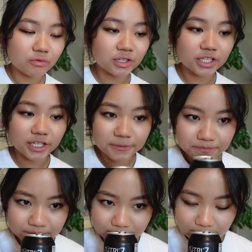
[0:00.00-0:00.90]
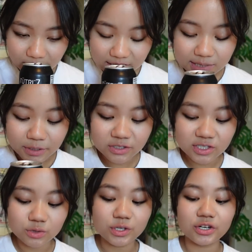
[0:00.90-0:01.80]
Really good. It smells
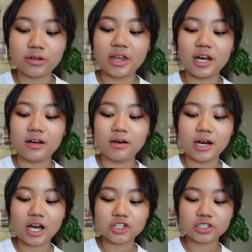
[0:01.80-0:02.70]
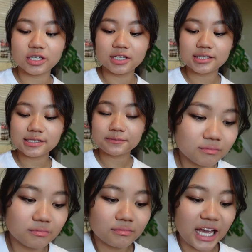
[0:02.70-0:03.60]
sweeter than it actually is.
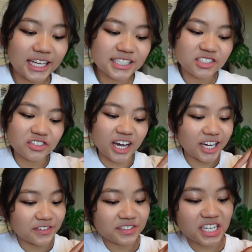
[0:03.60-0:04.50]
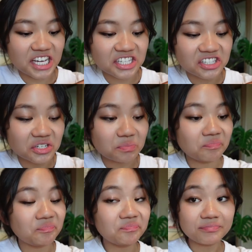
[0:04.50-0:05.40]
I can still kind of taste
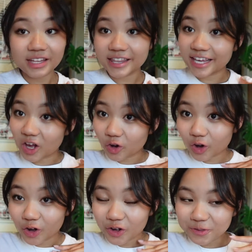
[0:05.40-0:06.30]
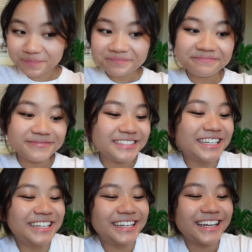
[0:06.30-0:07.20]
the alcohol.
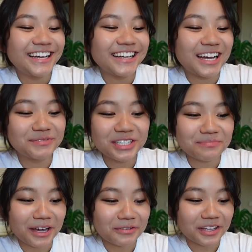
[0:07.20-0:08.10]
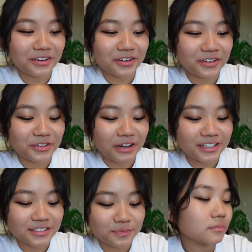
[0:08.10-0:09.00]
I'm really bad with alcohol, you
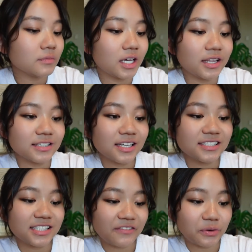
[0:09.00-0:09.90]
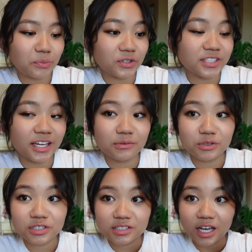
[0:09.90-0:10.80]
guys. And this has 7%,
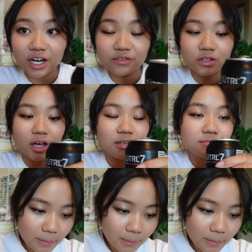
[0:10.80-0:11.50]
which is kind of a lot.